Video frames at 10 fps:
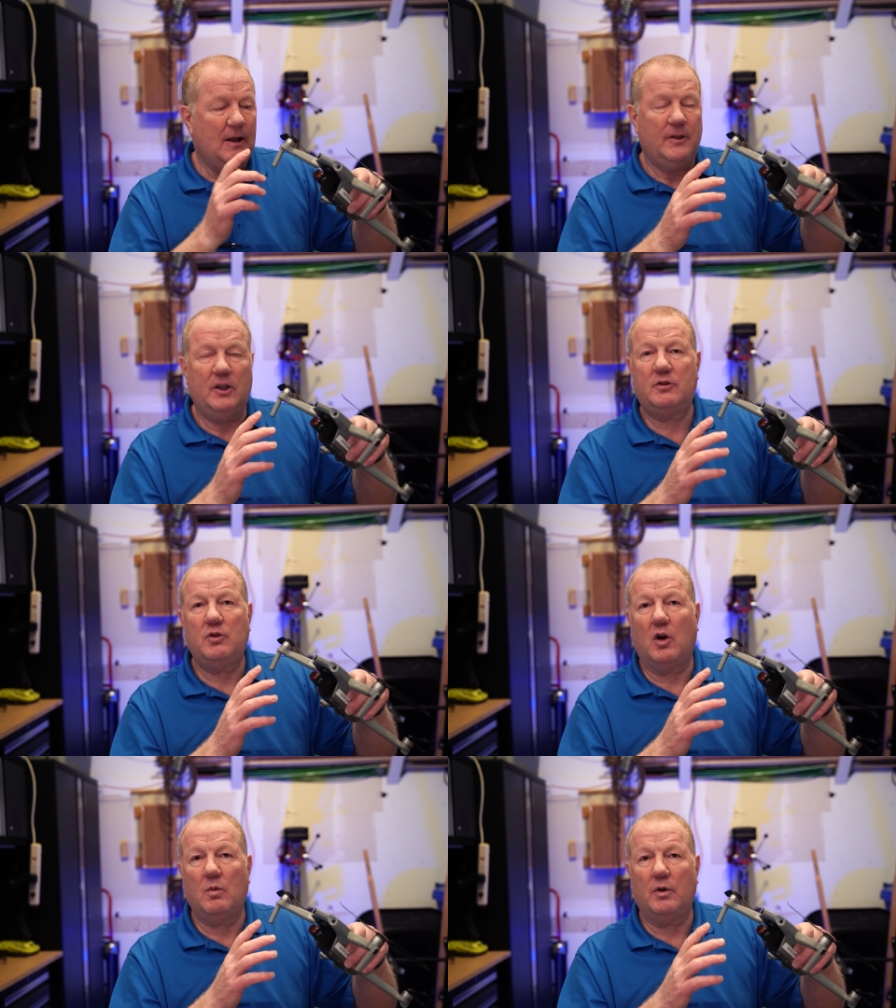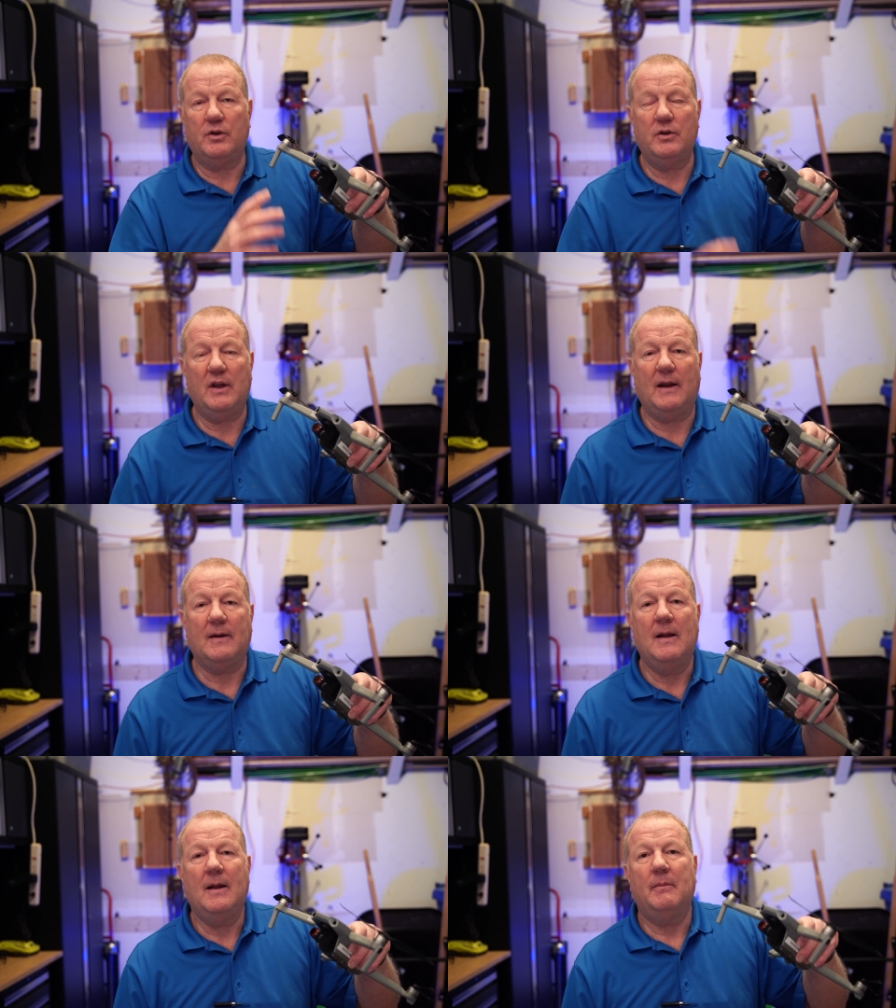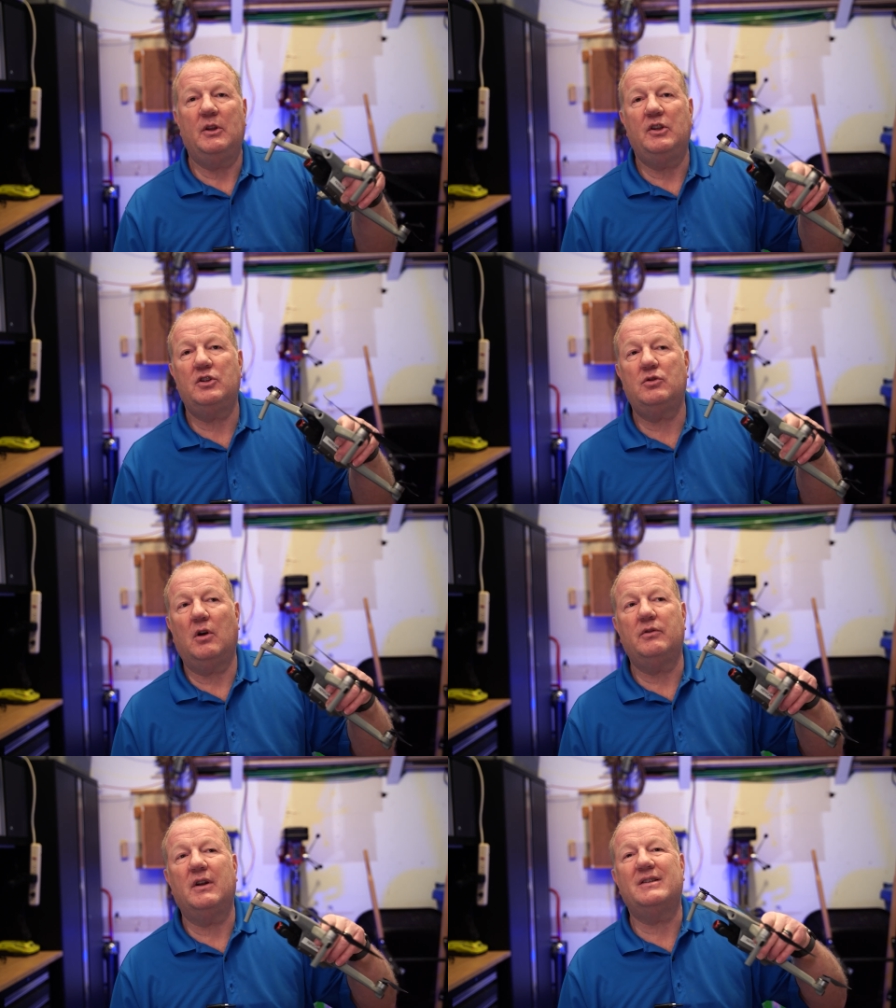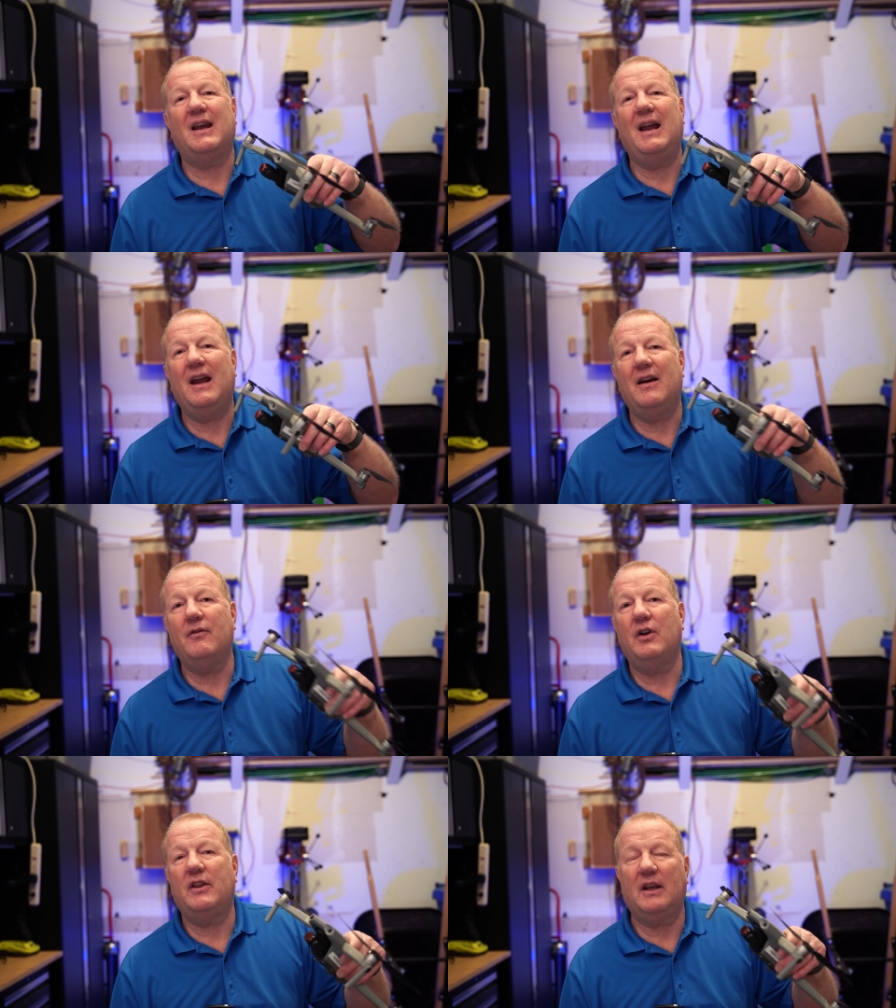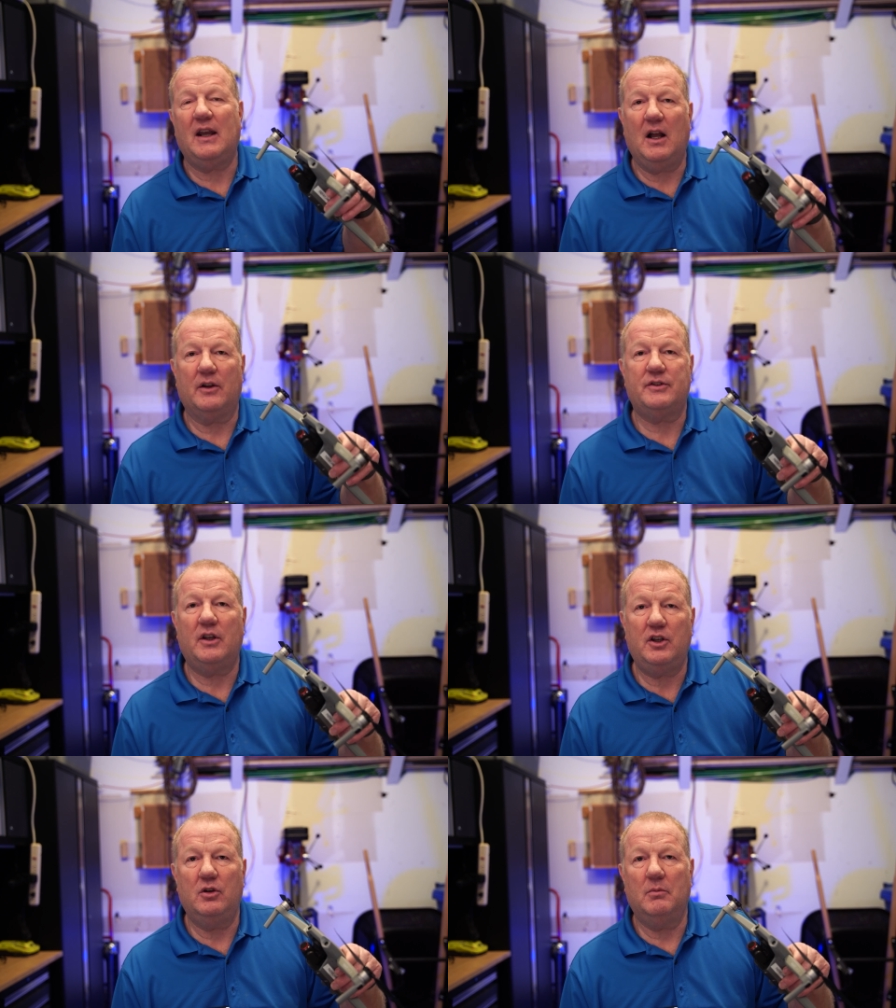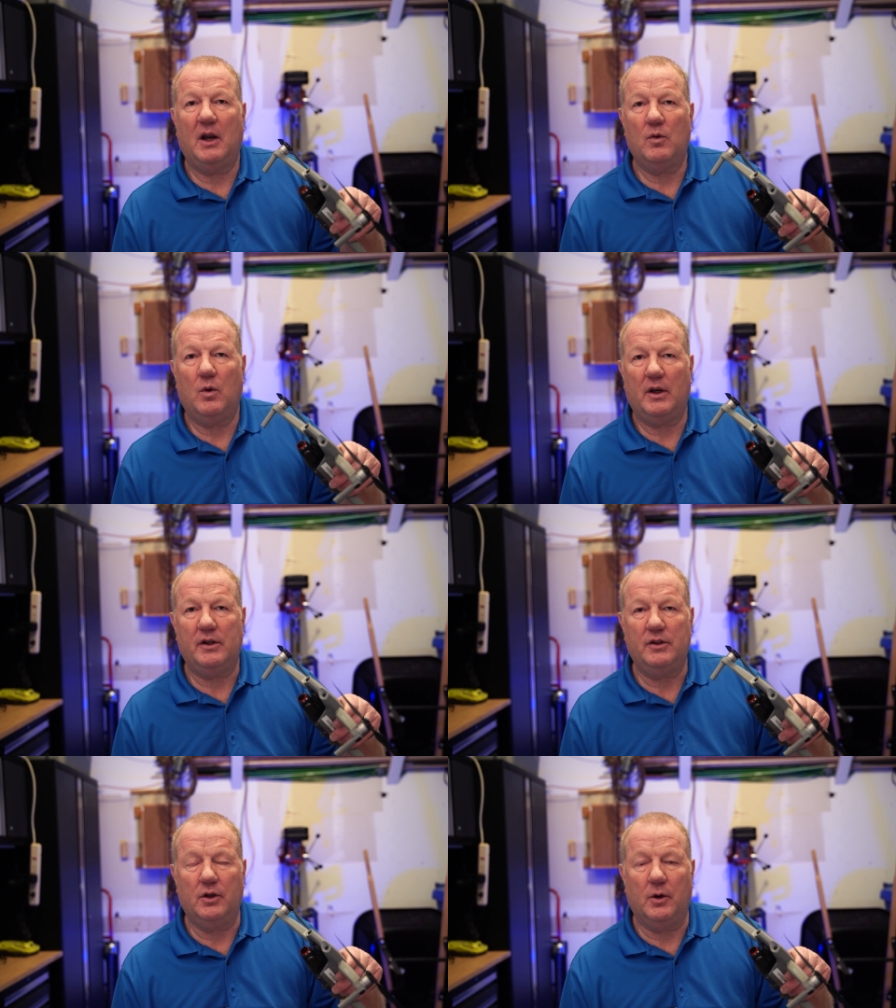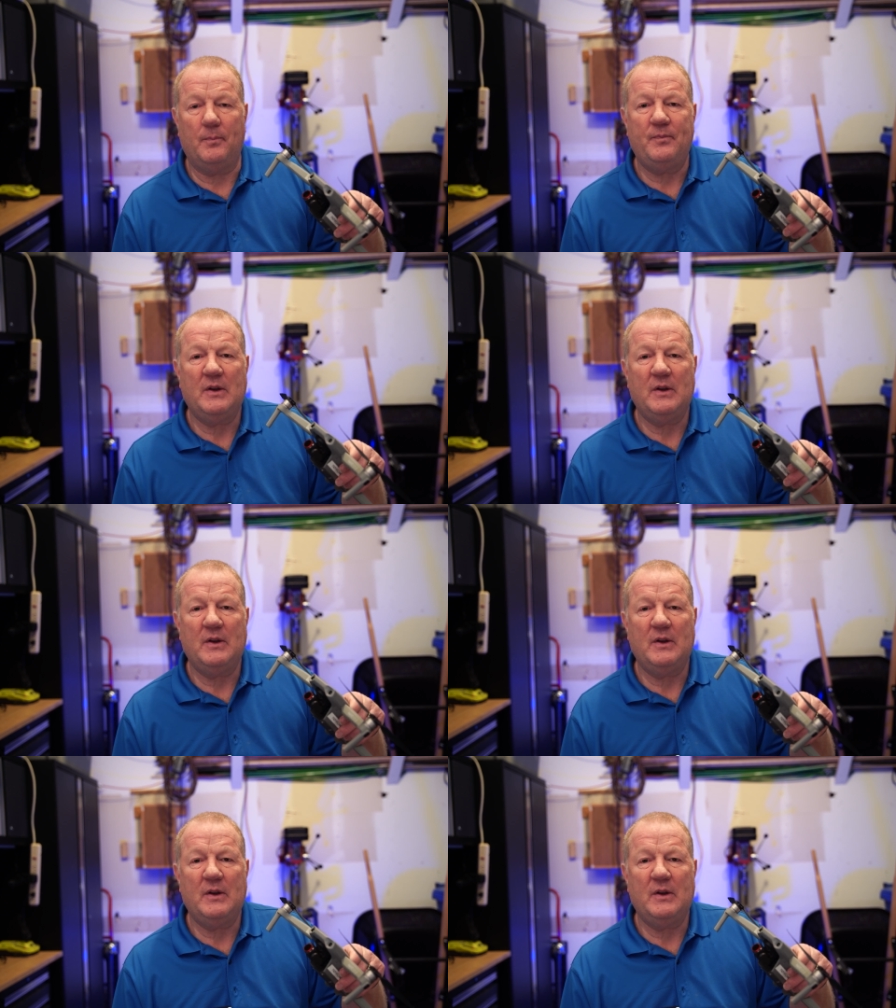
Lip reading: This drone won't do that, but this drone does everything else that you might want to do.